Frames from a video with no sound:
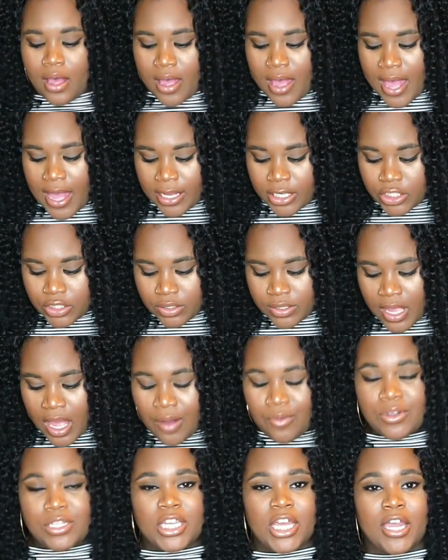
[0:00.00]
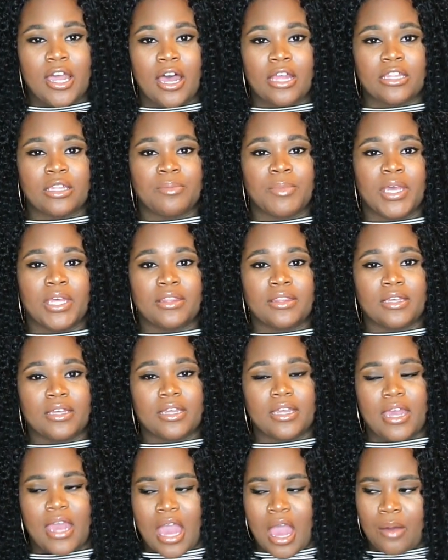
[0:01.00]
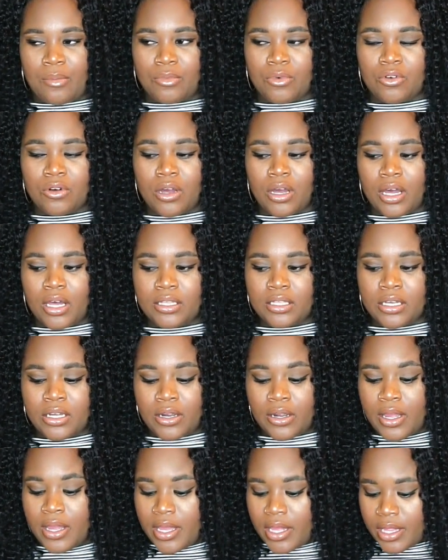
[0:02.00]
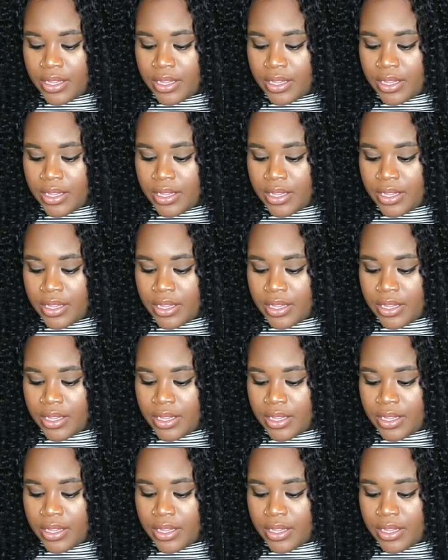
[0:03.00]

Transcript: actually I wish I got them in the camel color